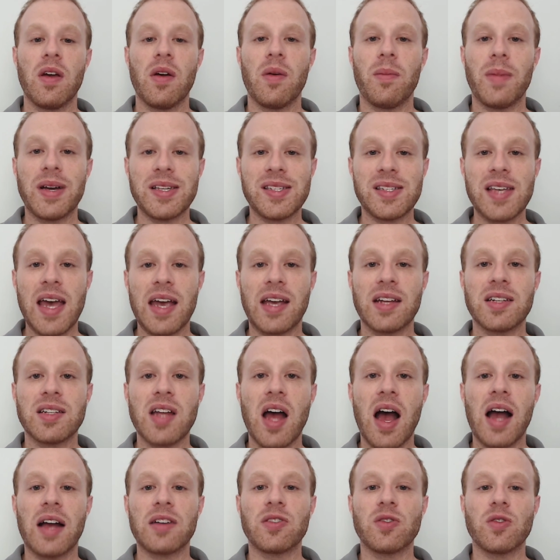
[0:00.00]
My second
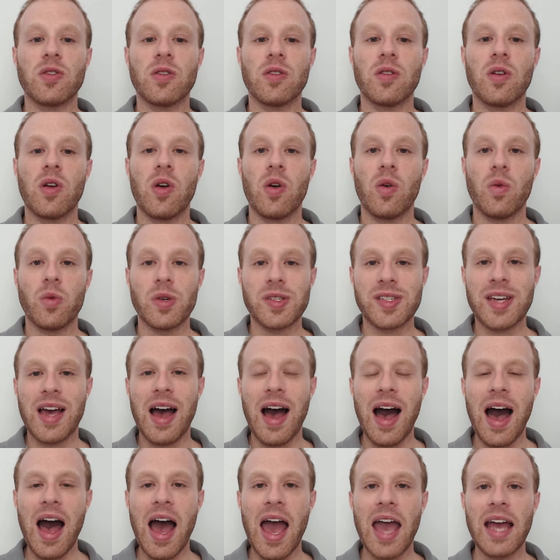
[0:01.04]
doctor was
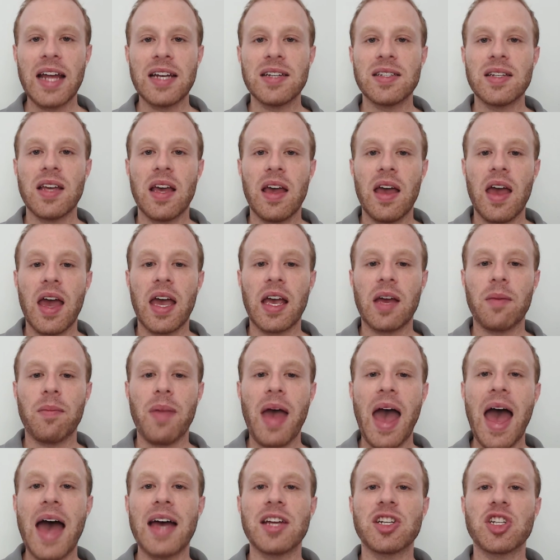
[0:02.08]
kind and
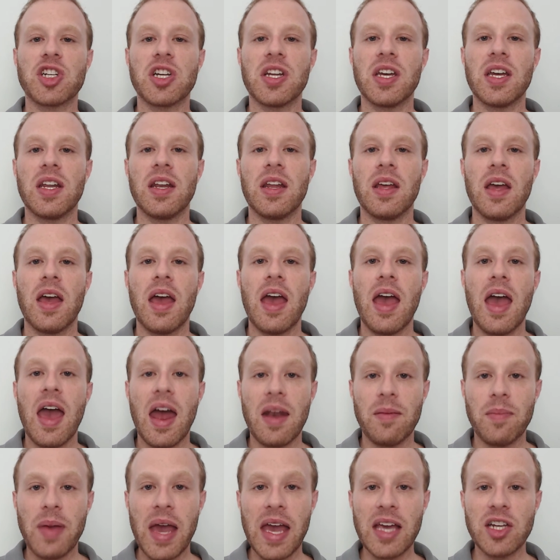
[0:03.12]
compassionate
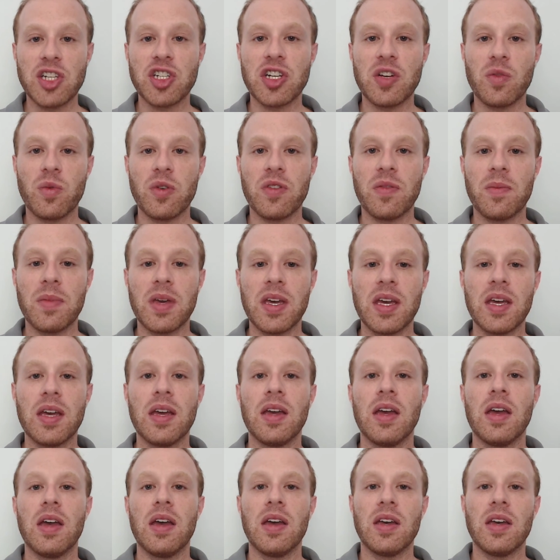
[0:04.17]
and patient with me.